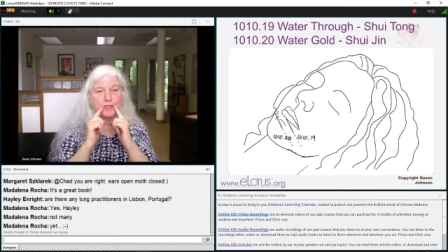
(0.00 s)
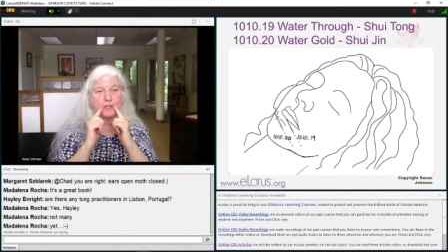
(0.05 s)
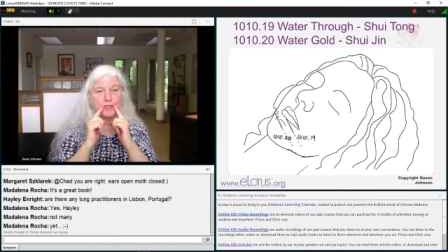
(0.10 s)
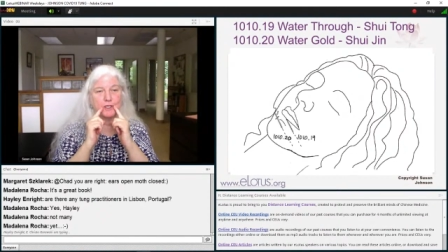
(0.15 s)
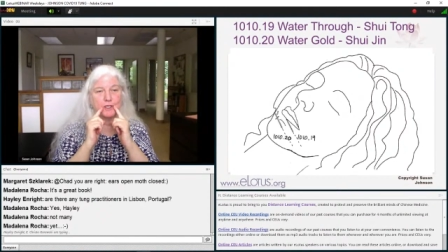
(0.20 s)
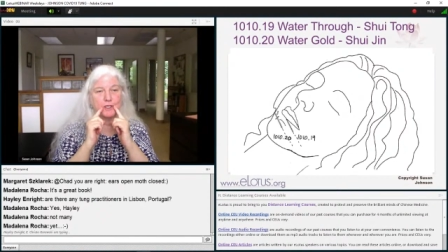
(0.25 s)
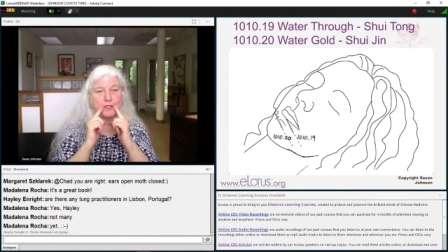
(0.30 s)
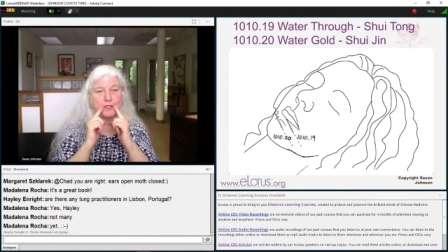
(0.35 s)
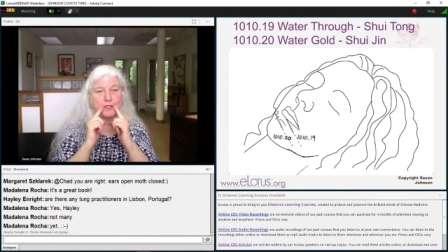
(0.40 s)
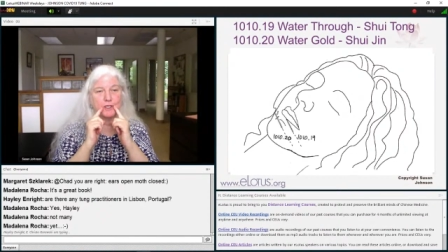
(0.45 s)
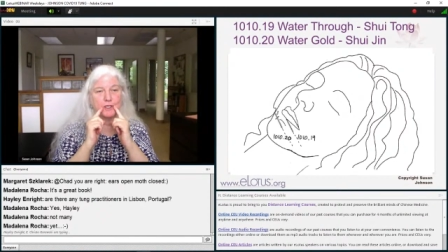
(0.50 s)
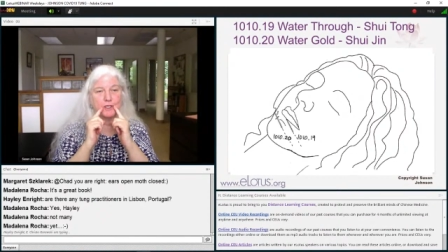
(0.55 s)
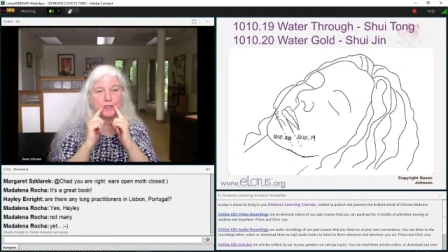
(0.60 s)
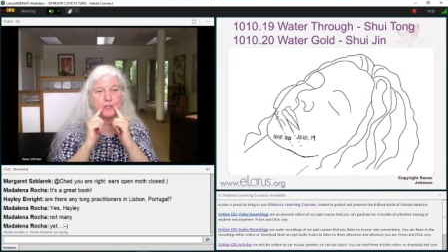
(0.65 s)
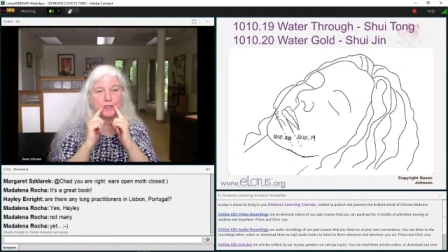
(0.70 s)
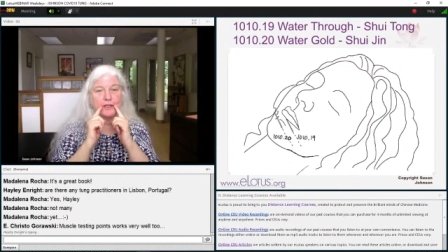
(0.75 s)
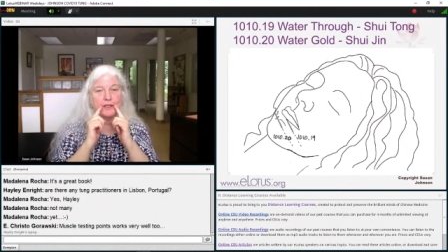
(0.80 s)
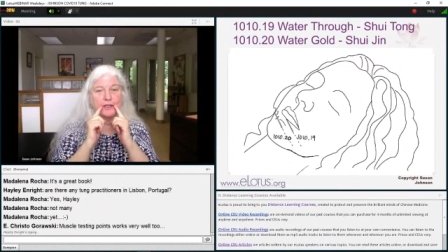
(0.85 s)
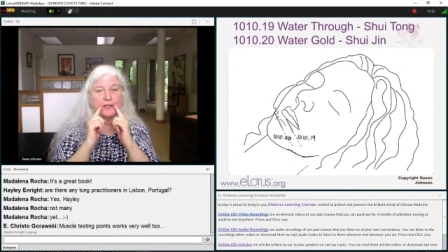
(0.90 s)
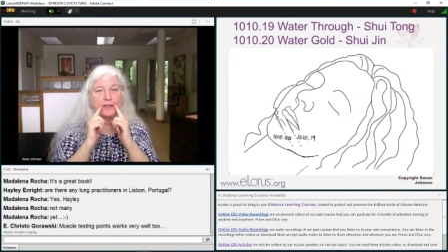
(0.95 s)
and you're going to
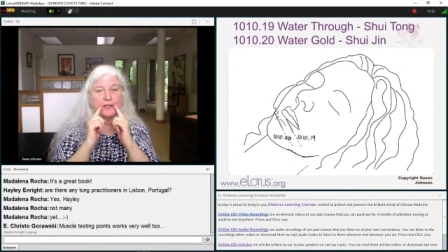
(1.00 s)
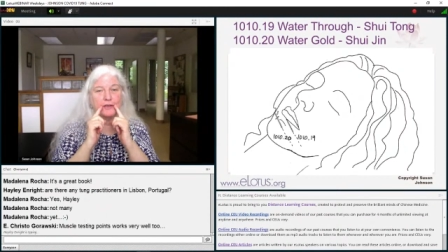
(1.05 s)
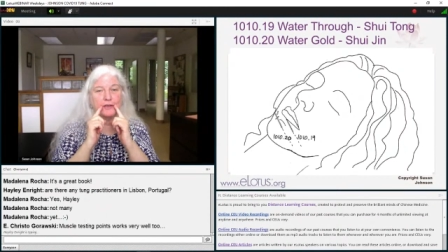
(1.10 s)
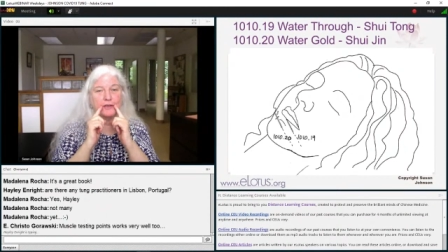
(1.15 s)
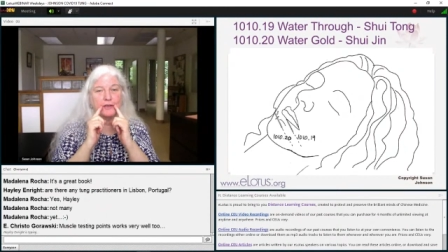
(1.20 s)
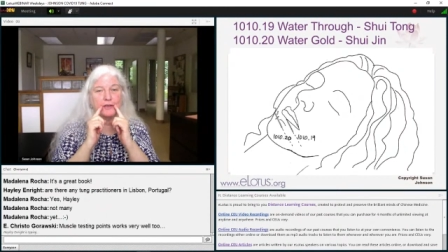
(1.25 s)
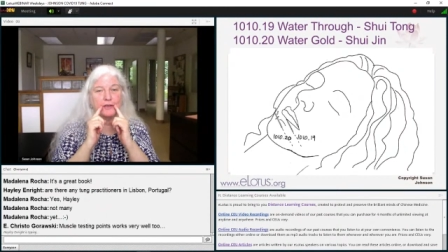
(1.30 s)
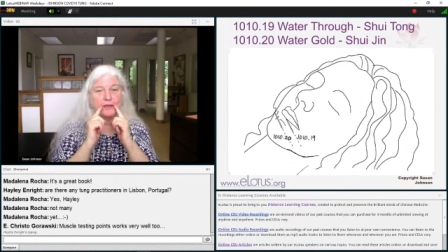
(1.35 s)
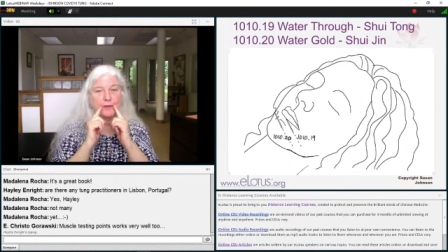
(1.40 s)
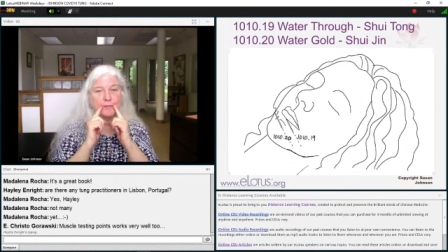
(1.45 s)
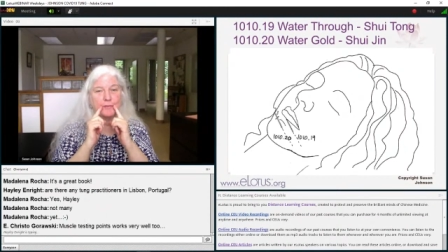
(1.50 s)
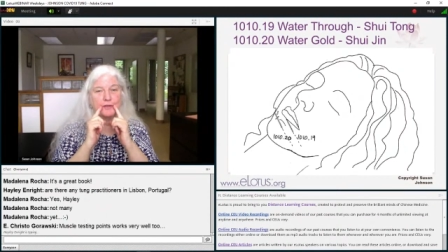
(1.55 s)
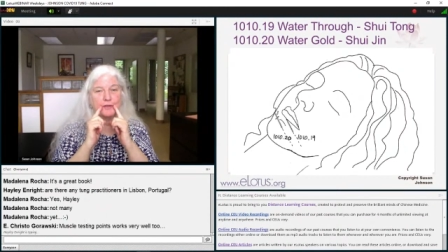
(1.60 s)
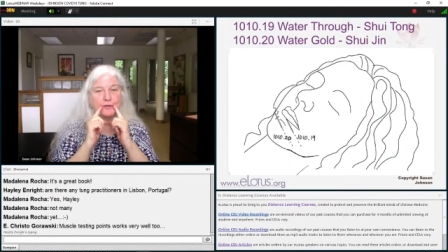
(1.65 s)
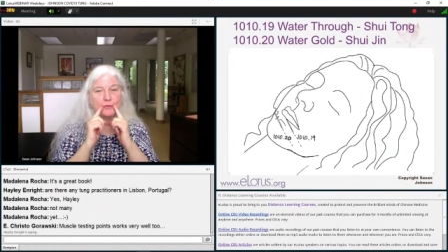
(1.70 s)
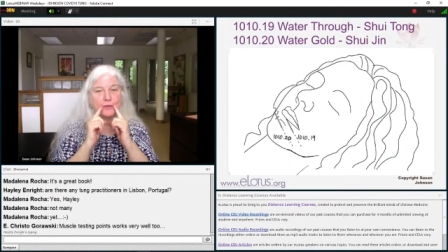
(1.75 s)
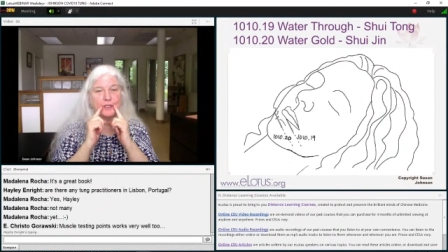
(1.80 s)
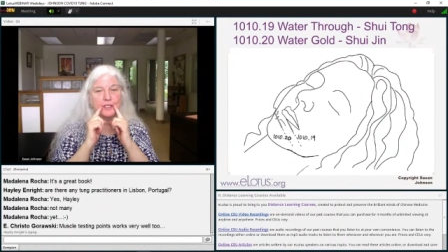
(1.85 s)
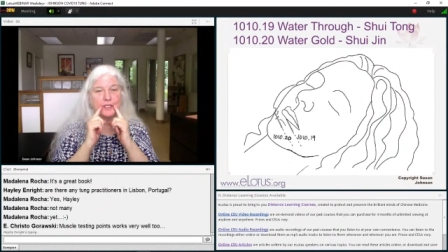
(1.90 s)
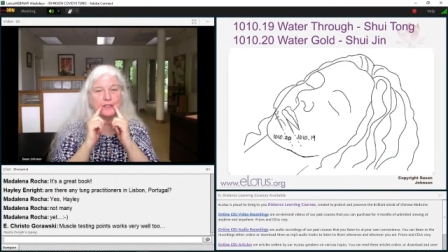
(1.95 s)
be halfway
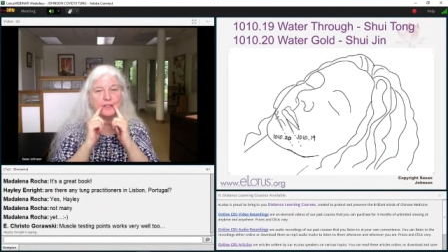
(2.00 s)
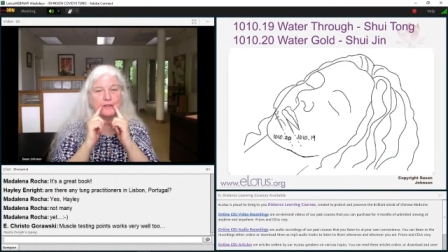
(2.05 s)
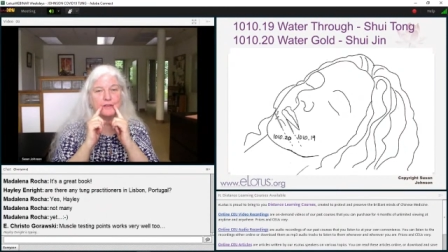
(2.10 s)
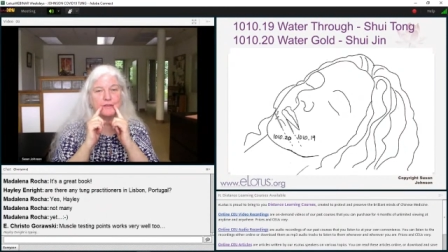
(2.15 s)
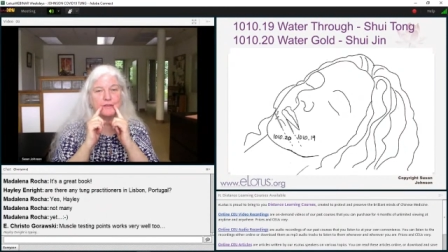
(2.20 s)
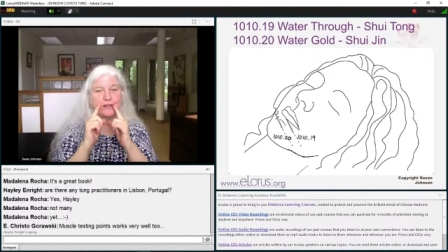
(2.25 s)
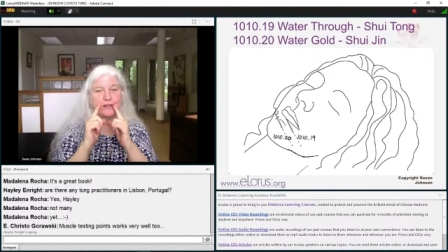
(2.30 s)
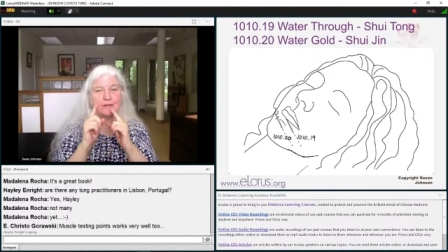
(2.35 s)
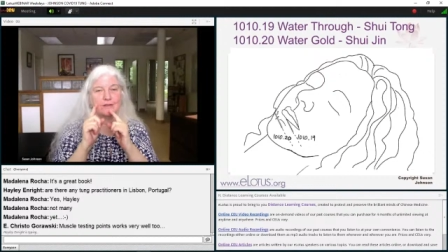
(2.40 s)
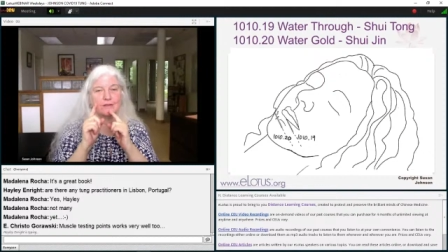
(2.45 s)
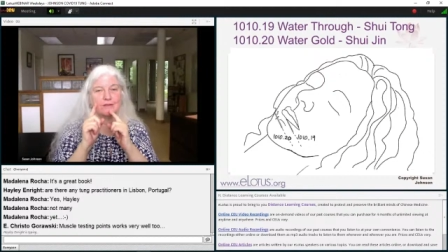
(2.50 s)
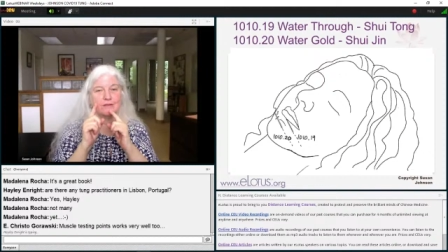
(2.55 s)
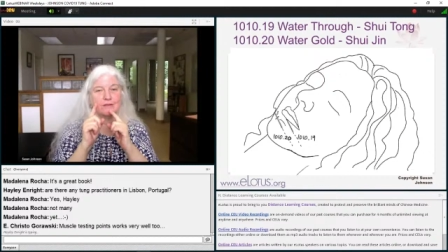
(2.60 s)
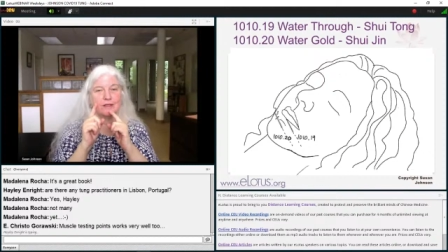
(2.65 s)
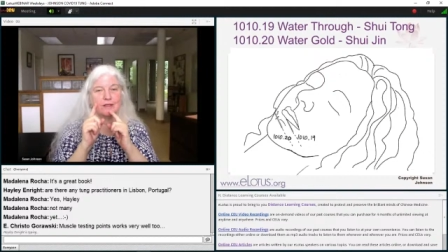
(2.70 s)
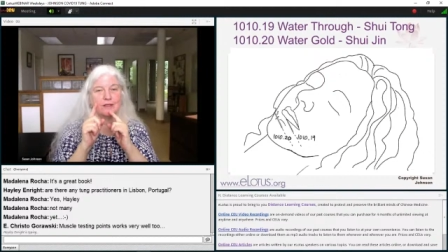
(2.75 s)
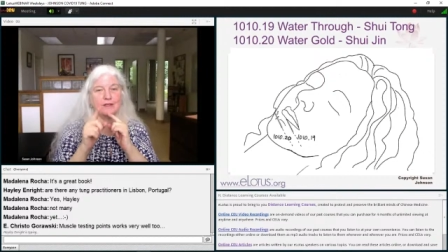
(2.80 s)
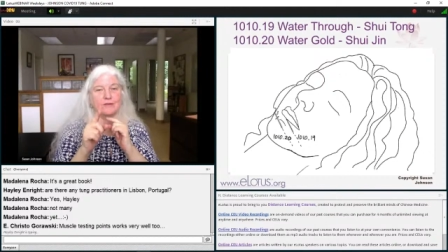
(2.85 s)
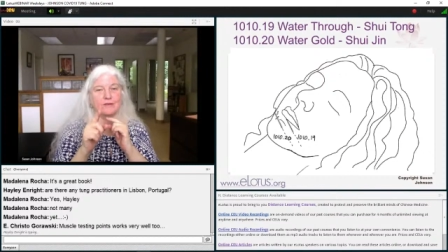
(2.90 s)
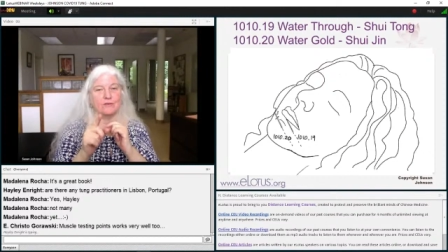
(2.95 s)
between 10,
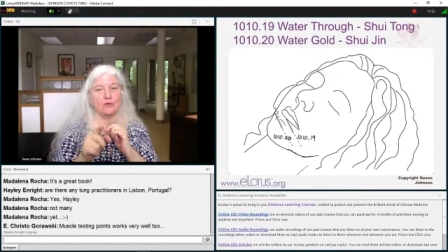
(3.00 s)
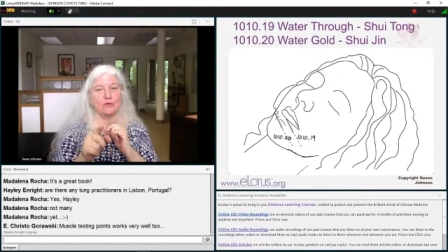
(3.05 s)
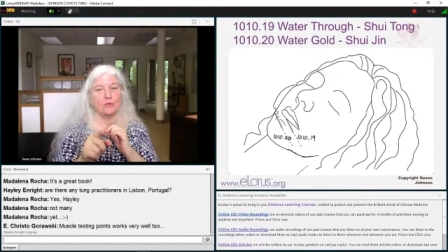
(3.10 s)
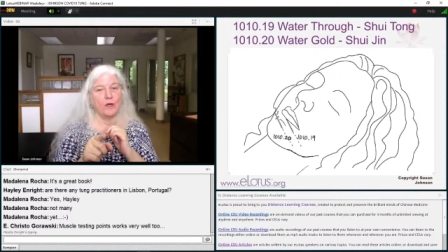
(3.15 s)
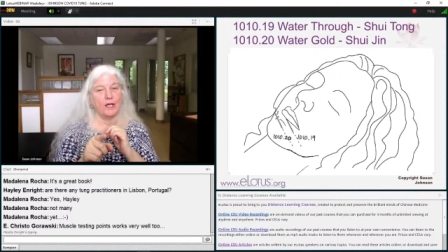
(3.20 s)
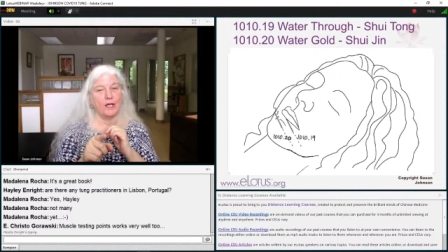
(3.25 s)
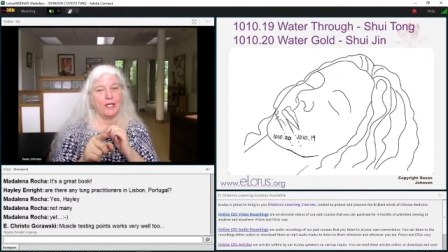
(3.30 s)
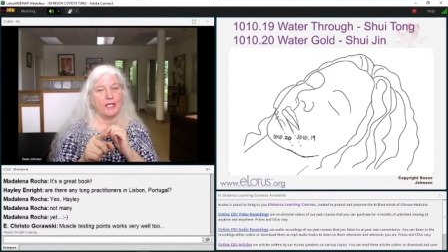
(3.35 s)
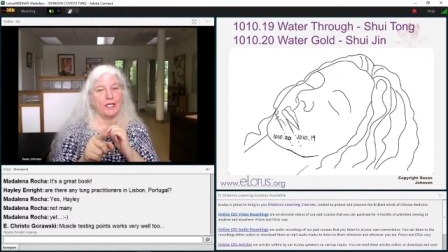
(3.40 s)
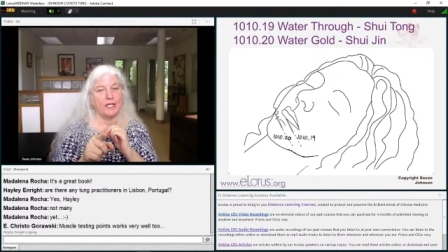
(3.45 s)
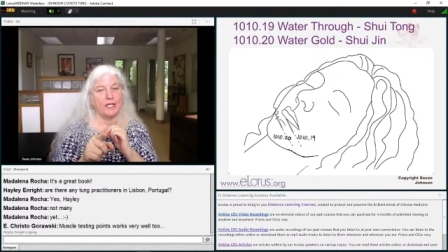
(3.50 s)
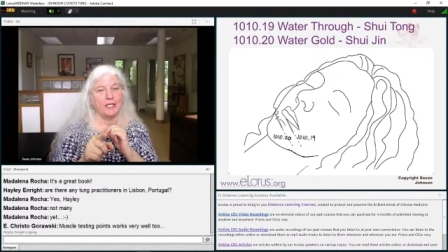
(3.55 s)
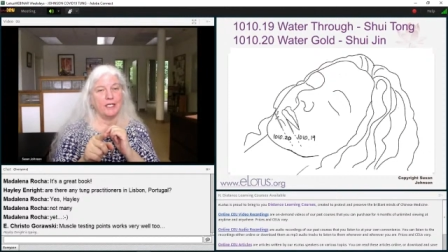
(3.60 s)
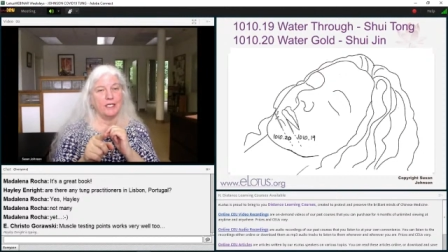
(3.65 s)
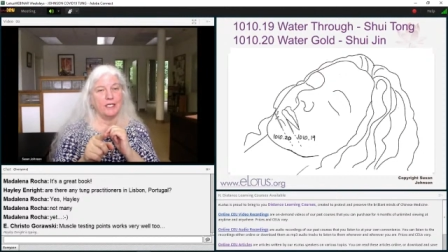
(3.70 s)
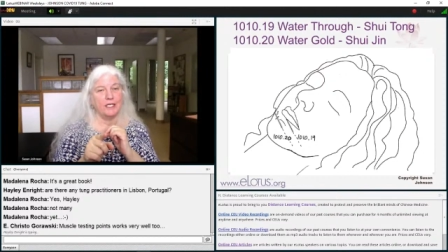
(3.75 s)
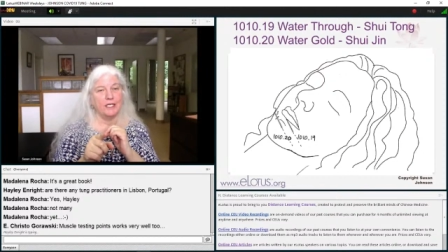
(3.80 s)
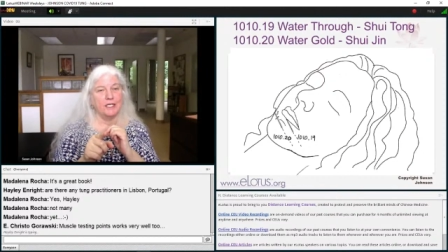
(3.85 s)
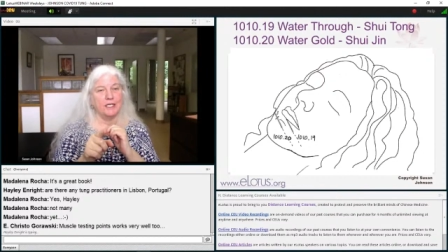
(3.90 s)
10, 20,